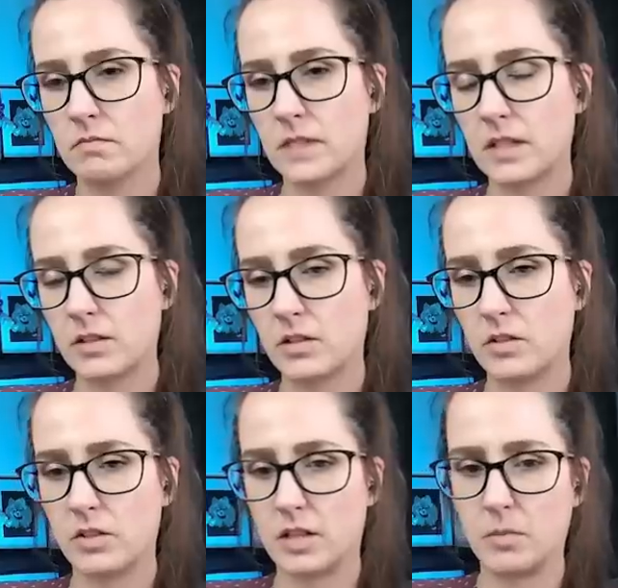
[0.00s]
So they're just
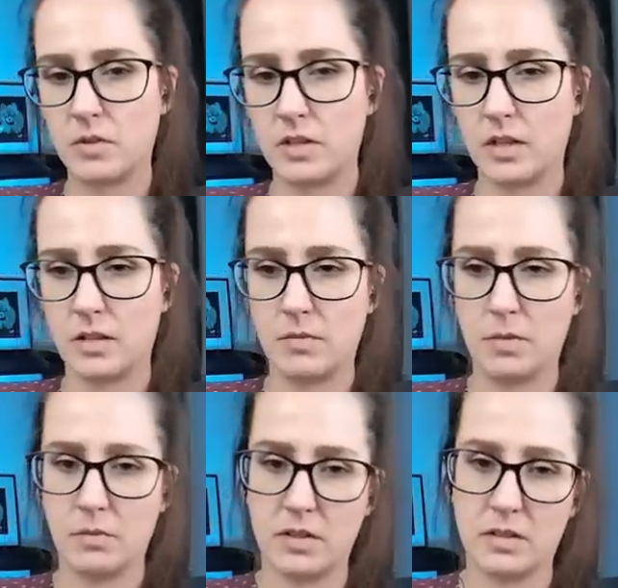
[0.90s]
gonna pretend to be
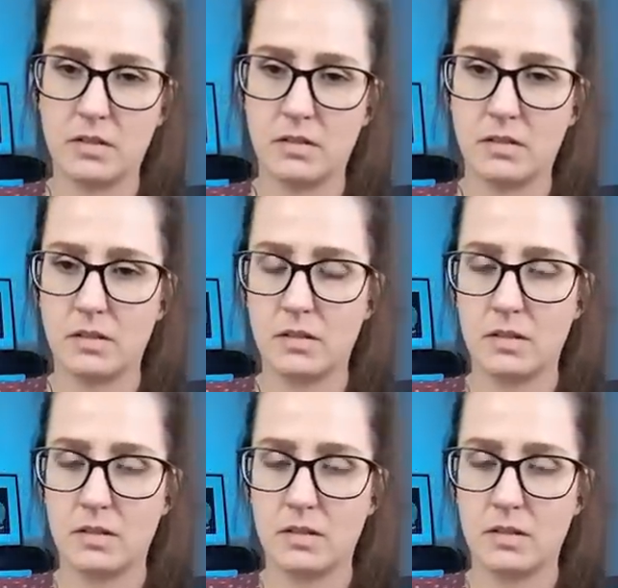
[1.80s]
prisoners.